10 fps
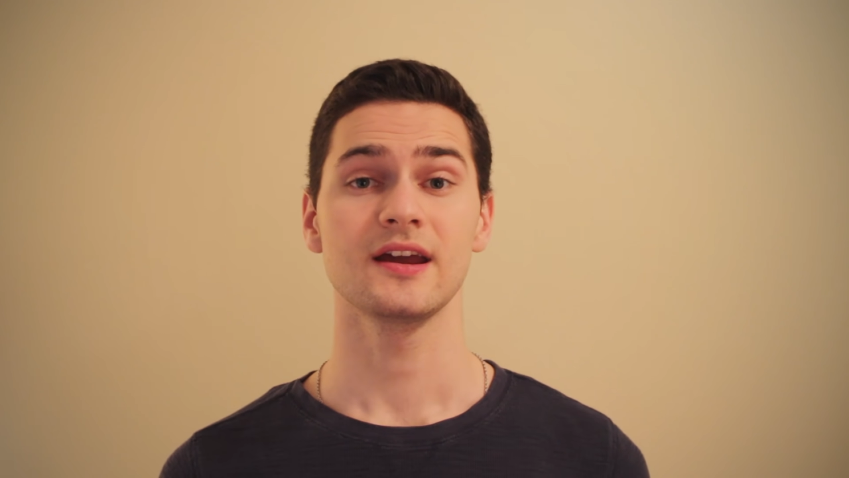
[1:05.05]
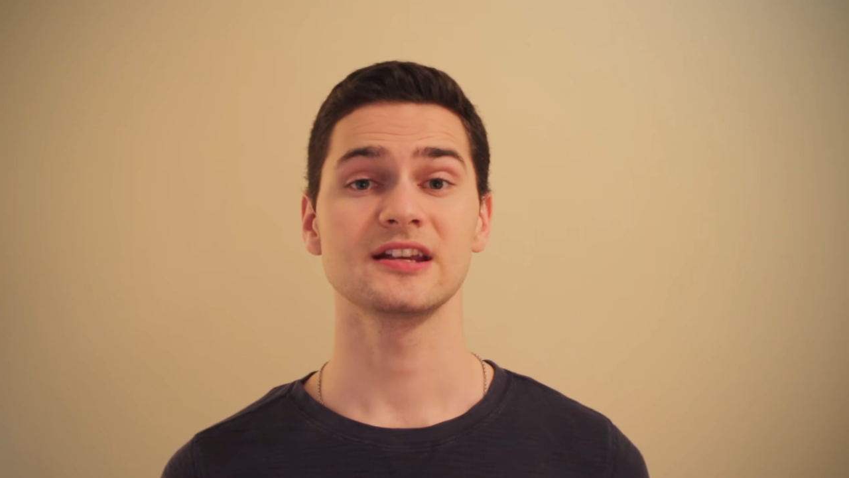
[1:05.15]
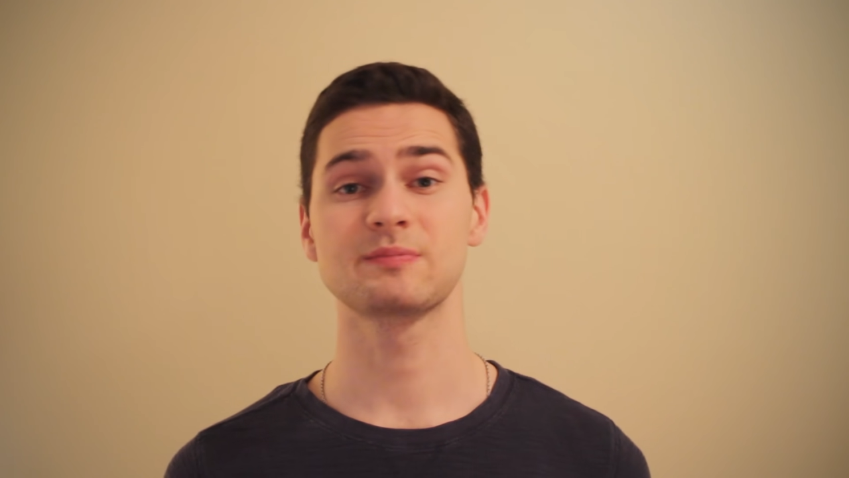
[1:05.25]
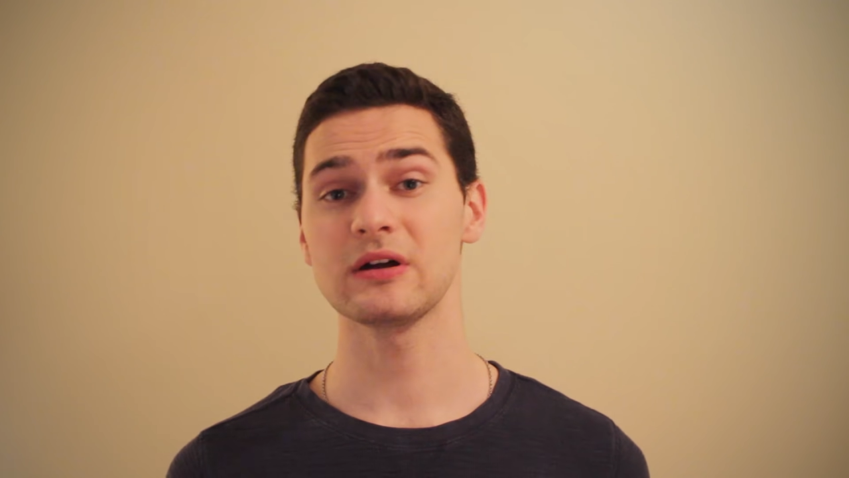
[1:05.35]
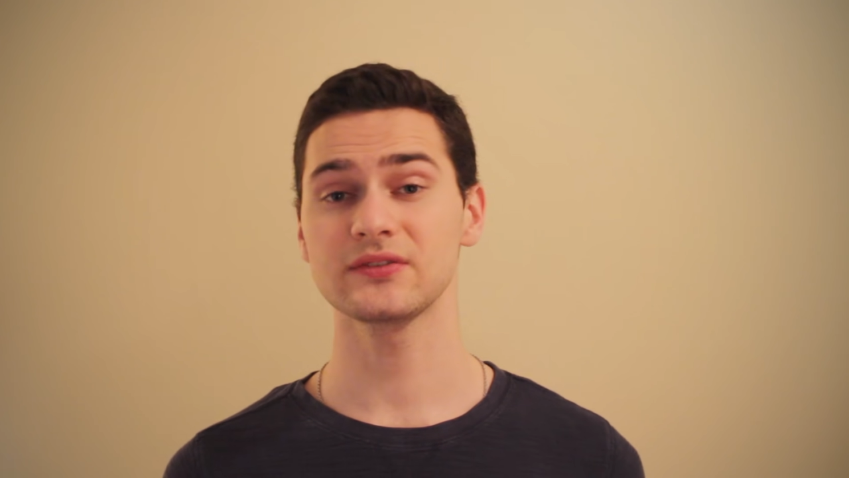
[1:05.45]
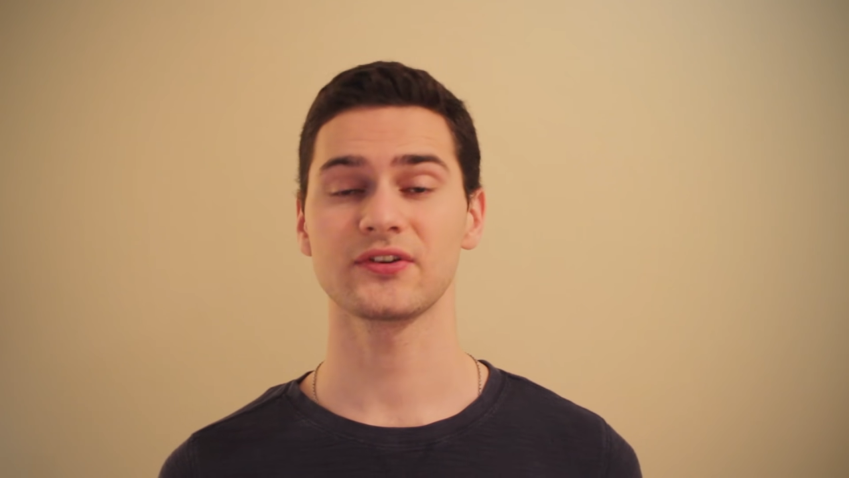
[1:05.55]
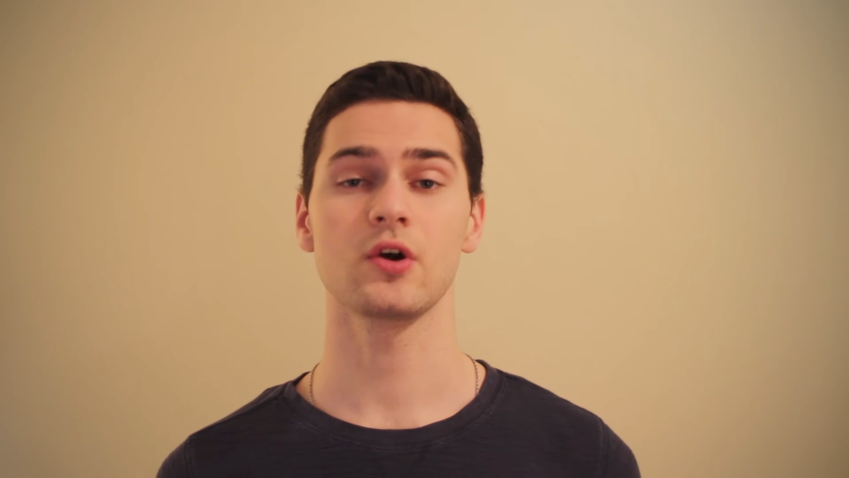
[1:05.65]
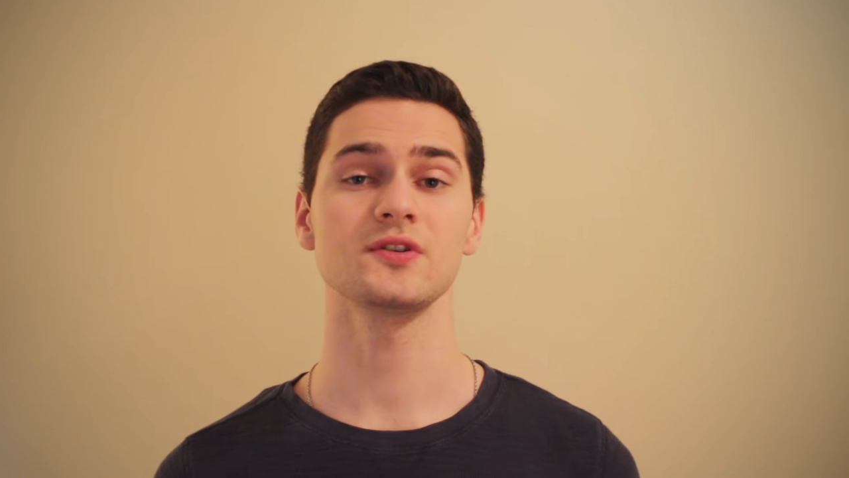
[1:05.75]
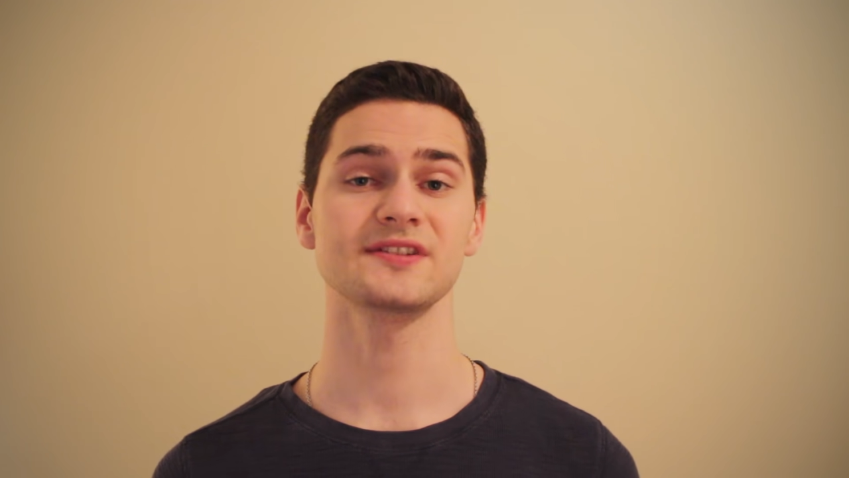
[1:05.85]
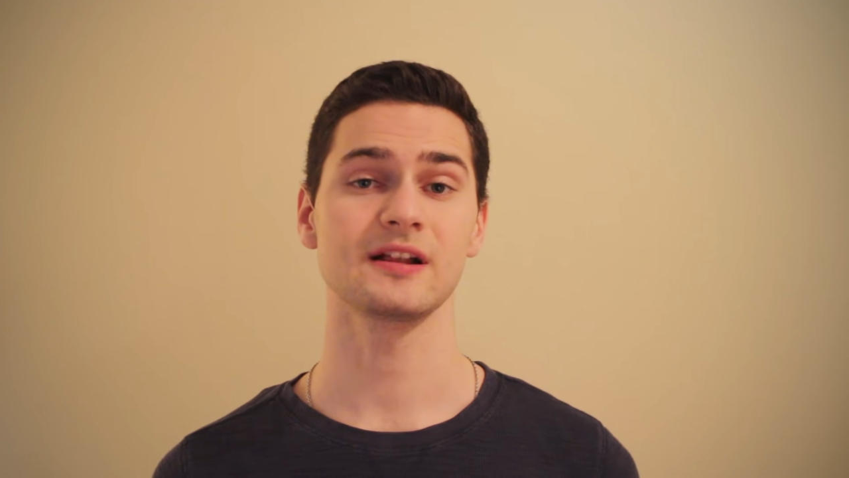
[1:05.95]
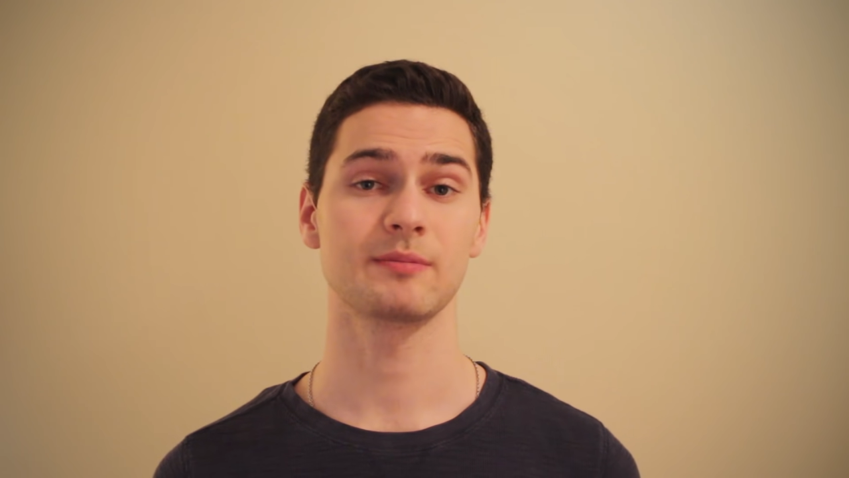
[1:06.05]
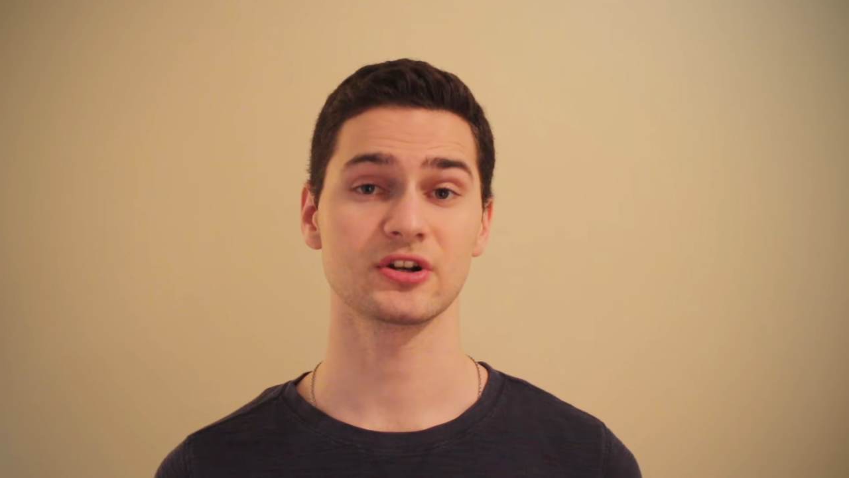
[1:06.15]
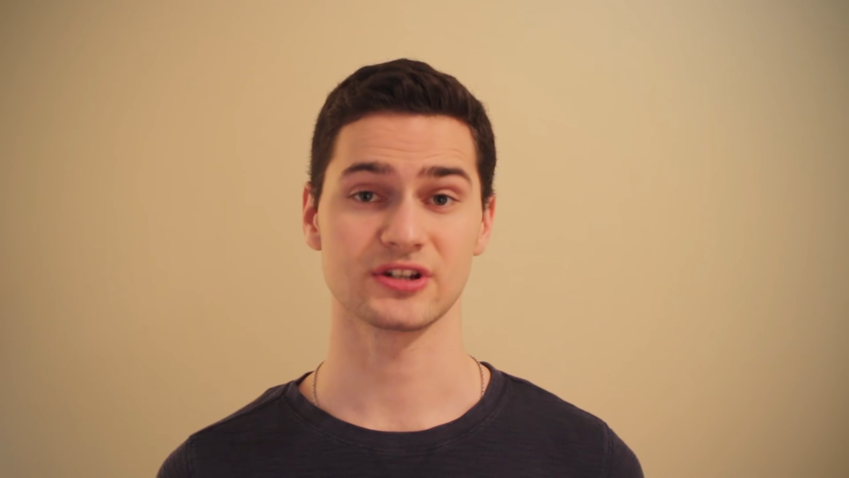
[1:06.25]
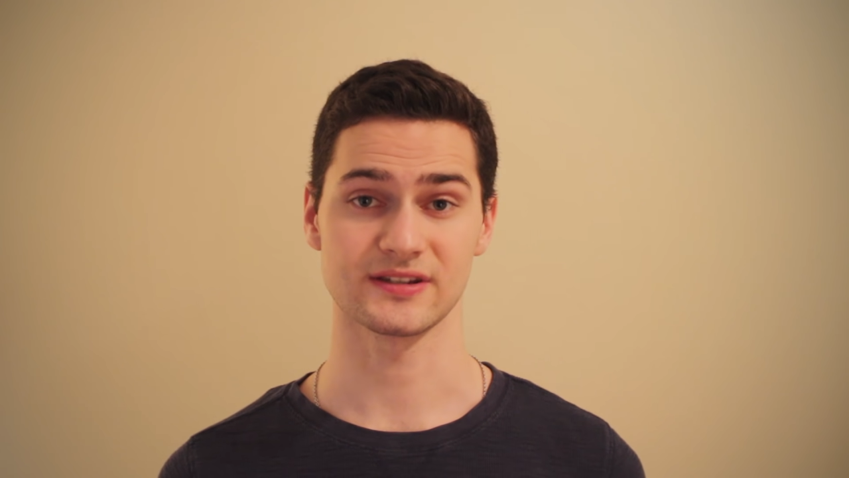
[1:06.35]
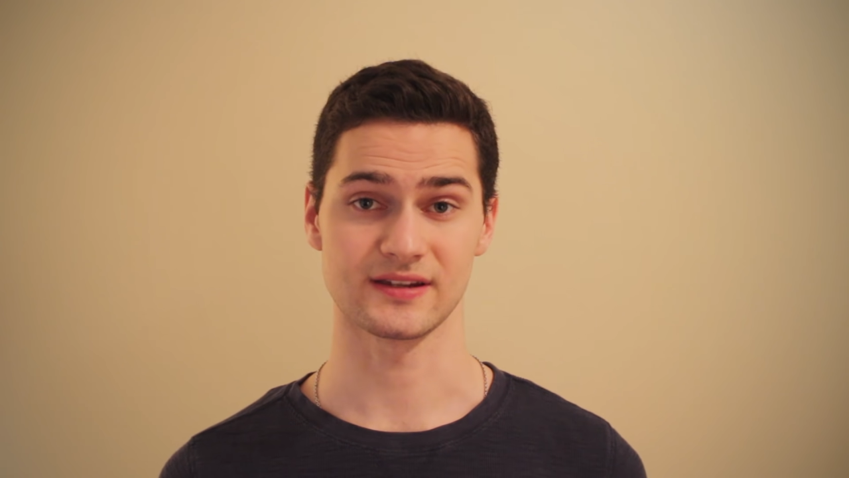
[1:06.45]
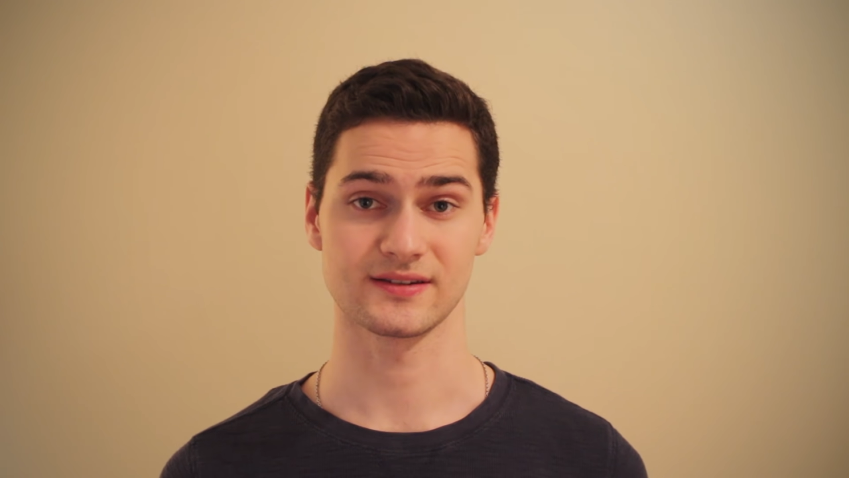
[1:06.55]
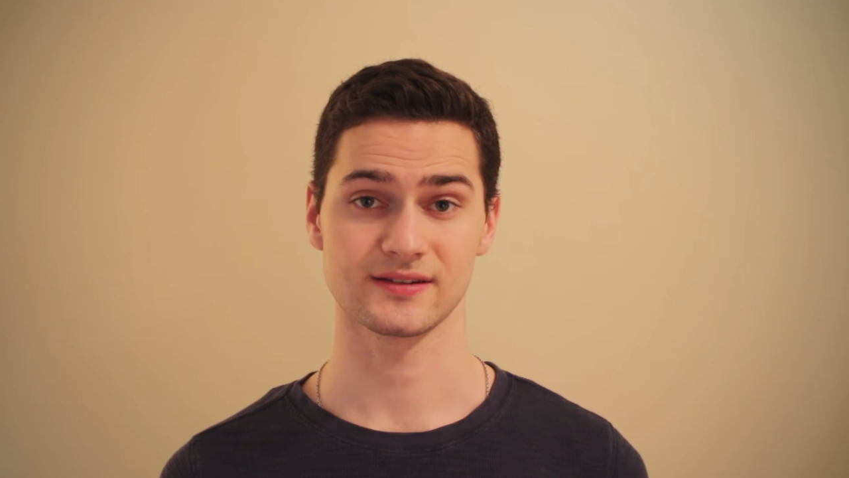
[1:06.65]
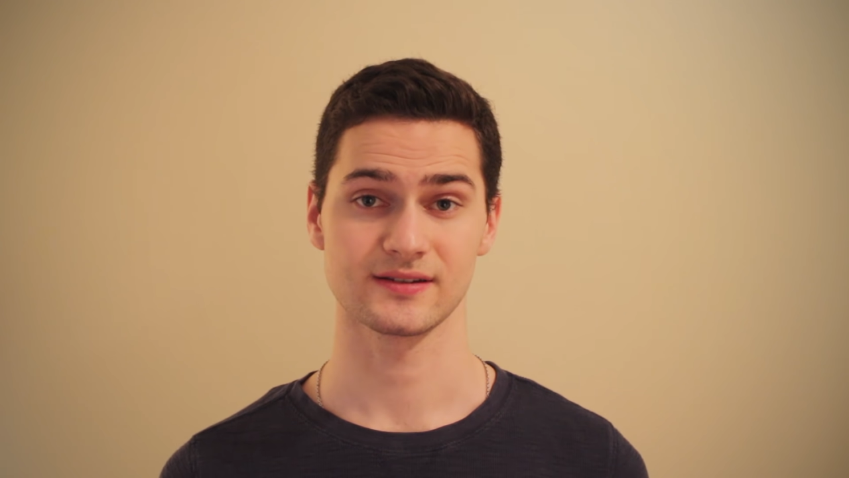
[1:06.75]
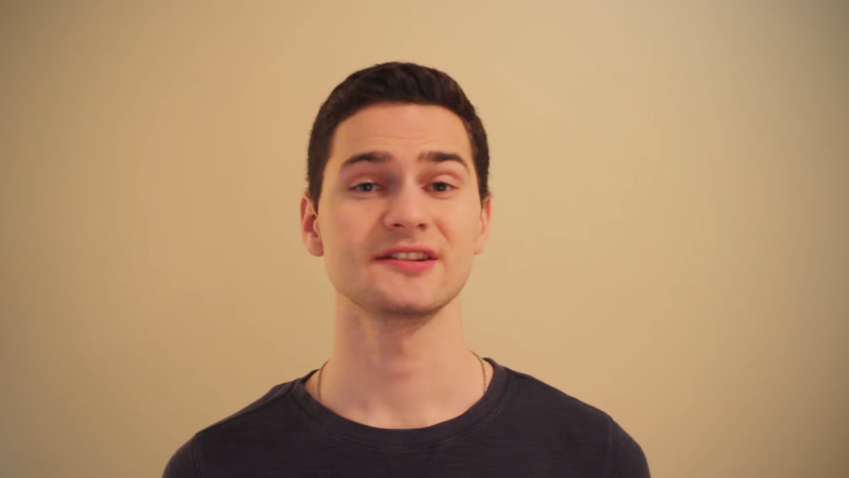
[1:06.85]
is built for wholesale purchases.